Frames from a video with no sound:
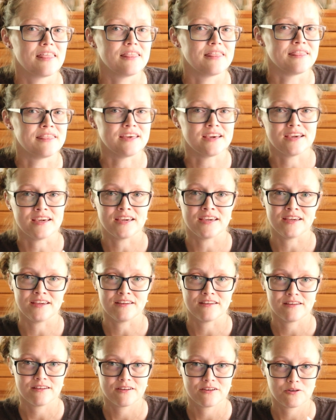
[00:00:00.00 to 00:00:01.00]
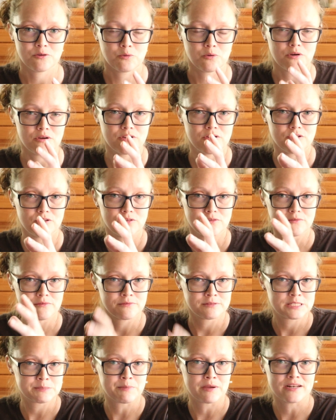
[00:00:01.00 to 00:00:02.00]
they
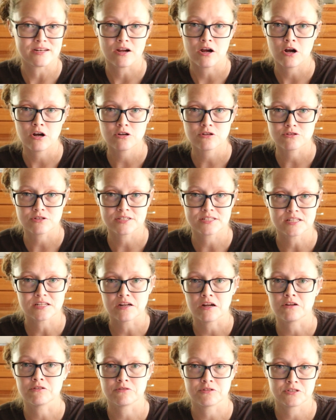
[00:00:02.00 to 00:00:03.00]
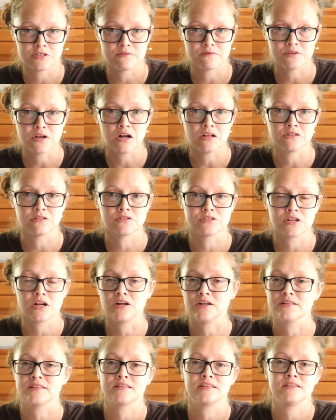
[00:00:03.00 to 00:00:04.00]
spend hundreds and hundreds of dollars
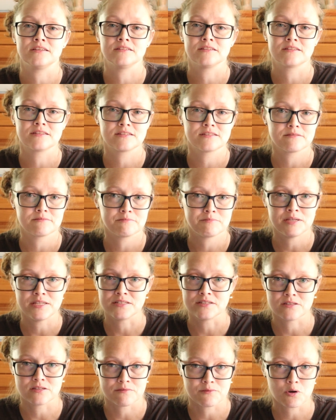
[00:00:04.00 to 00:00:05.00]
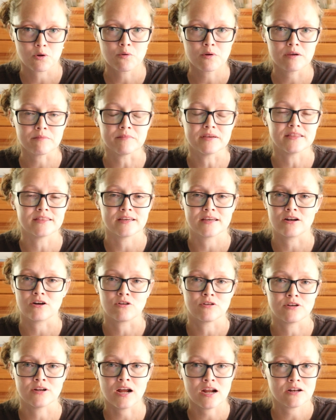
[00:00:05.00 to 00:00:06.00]
on these pieces of equipment that
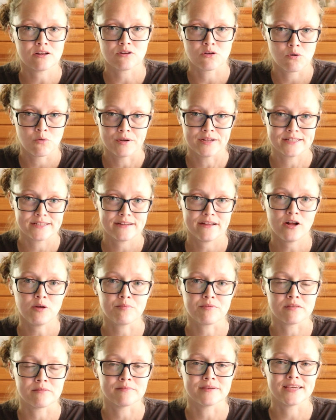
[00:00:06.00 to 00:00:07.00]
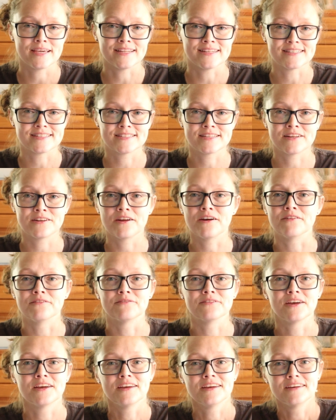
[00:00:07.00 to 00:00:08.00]
are not going to help them instead
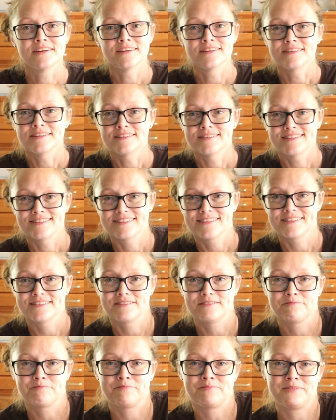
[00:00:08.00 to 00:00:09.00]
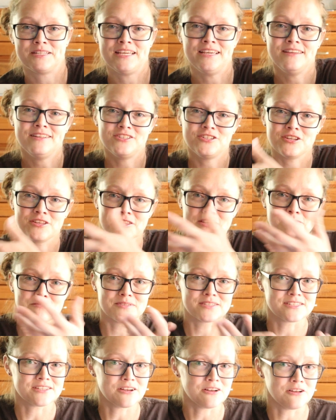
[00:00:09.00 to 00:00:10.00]
of teaching
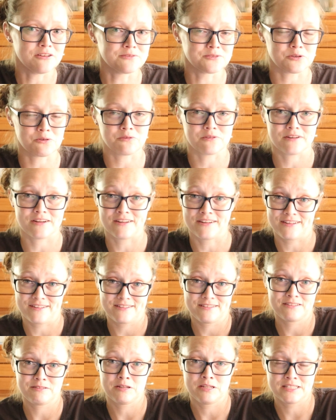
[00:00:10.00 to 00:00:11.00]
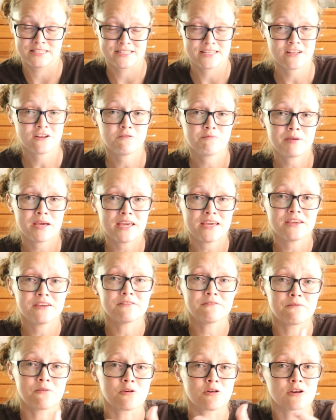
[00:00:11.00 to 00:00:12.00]
themselves, or instead of
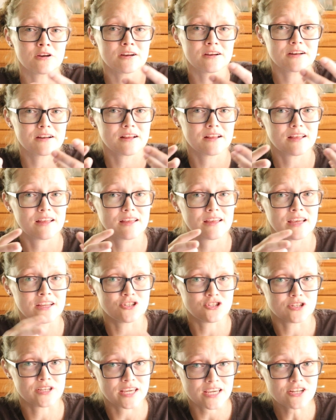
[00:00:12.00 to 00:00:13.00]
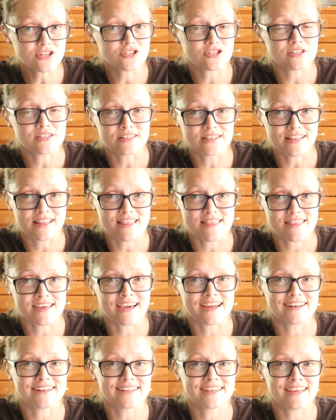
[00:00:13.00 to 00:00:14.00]
paying for education
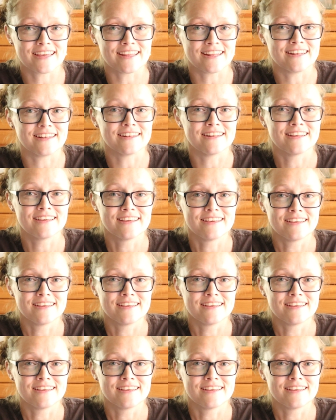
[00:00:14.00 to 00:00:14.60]
that can